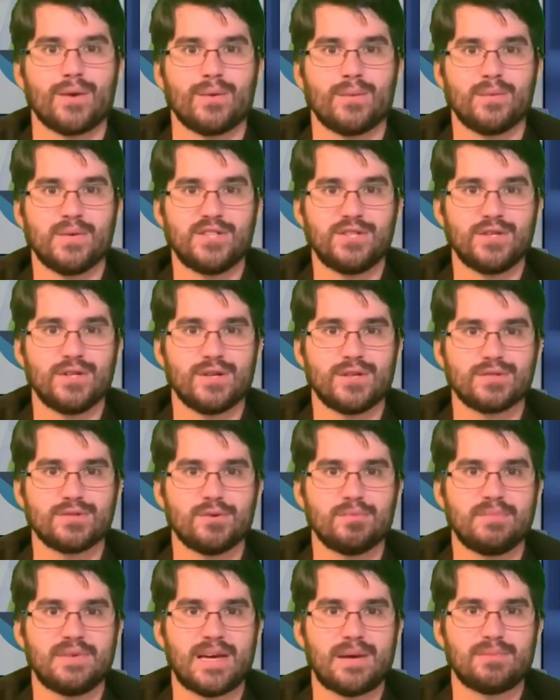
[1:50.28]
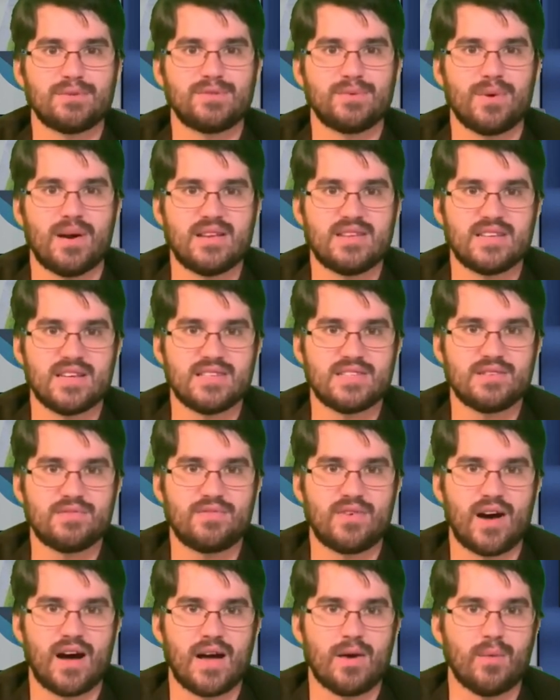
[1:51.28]
We should also be able to
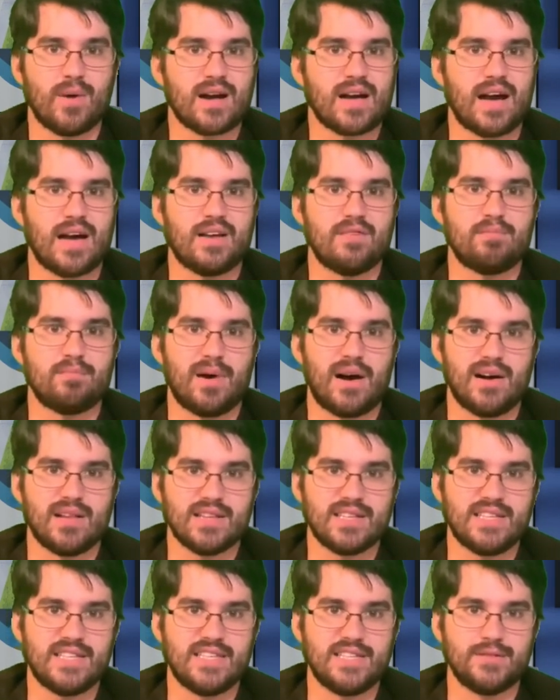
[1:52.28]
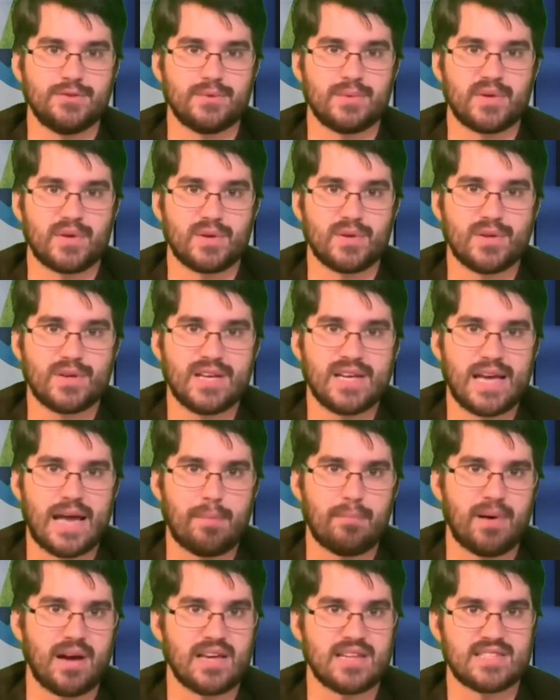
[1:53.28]
identify what kind of polyhedra we are looking
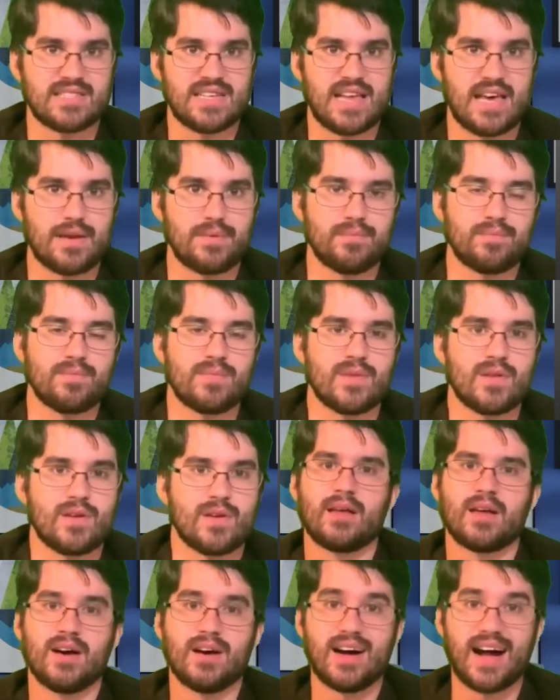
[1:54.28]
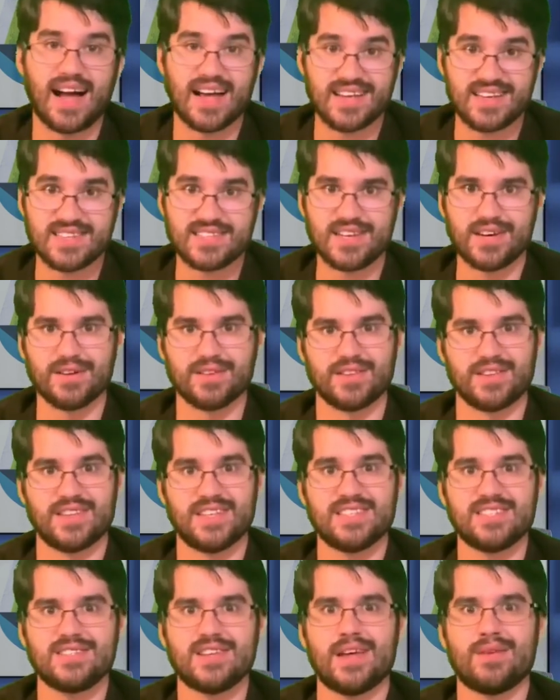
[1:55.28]
at by its net. I can tell that
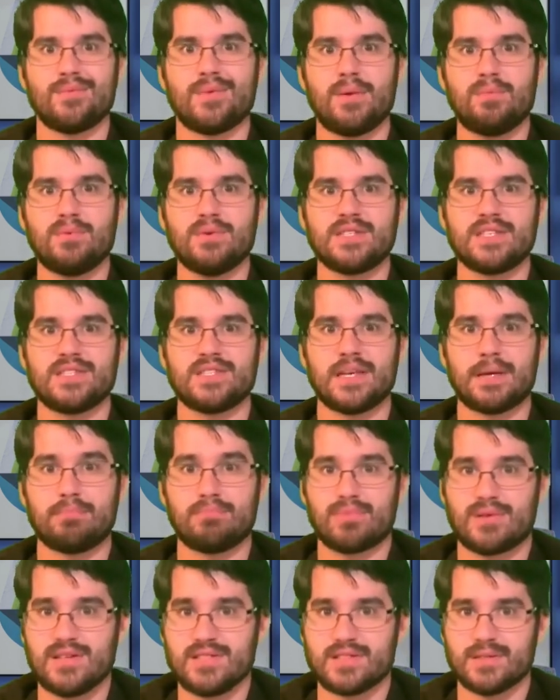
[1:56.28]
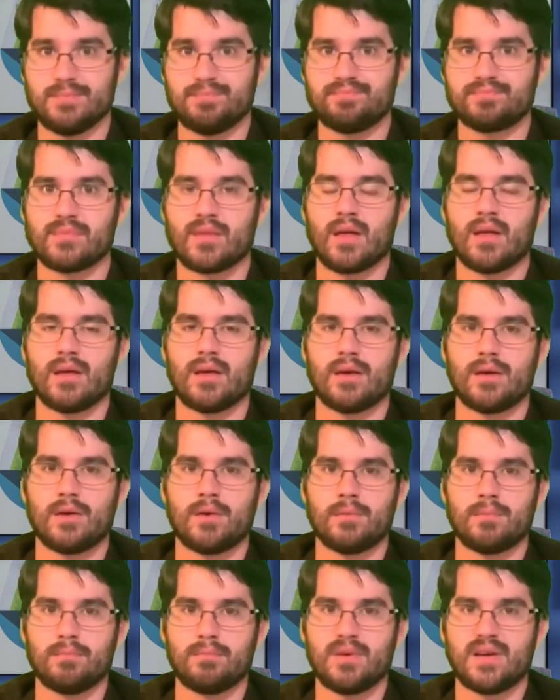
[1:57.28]
this net represents a prism
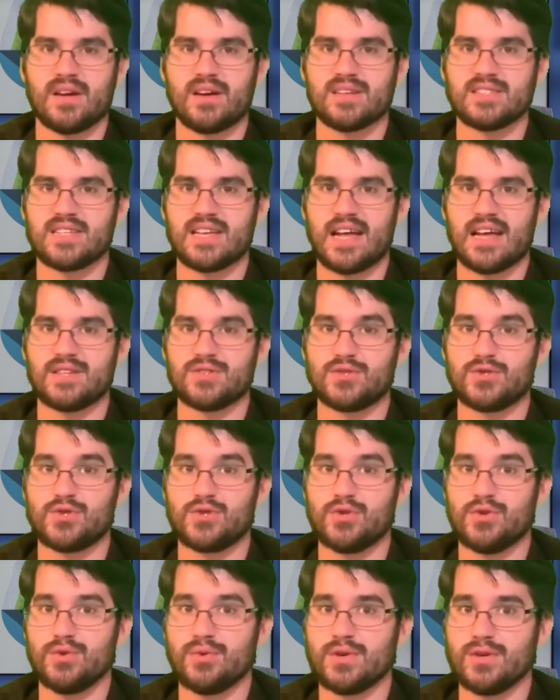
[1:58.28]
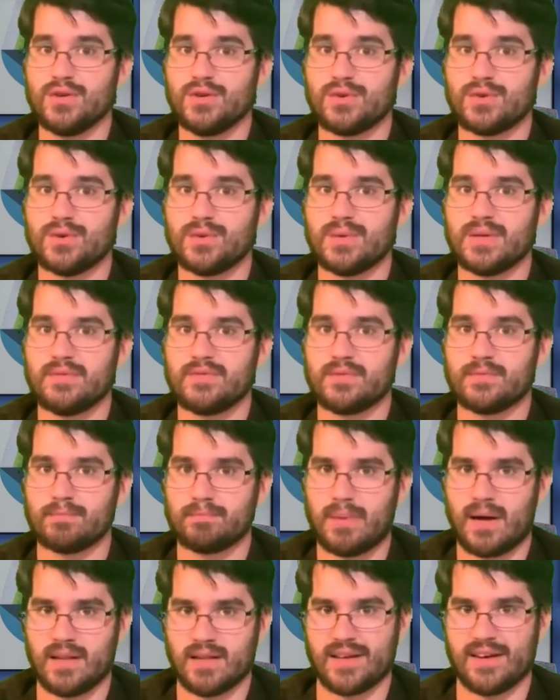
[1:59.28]
because it has two congruent
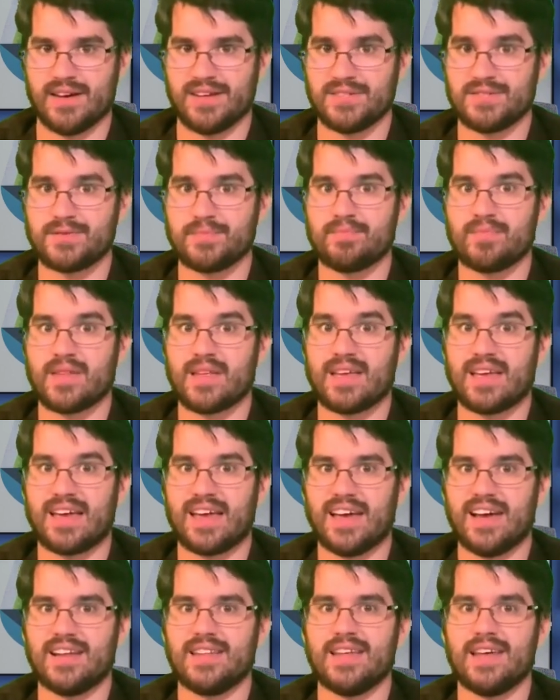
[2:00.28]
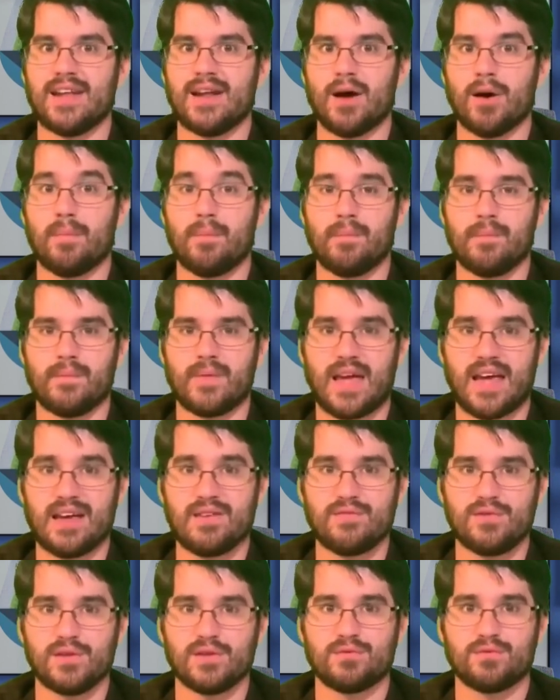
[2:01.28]
polygons and then a
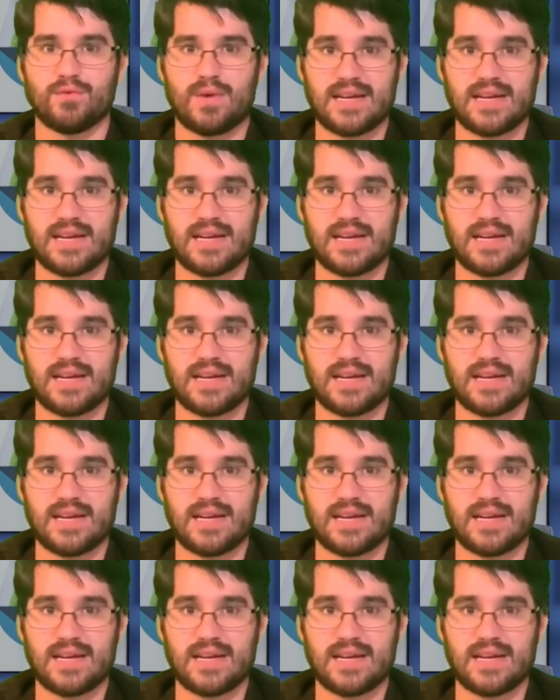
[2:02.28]
handful of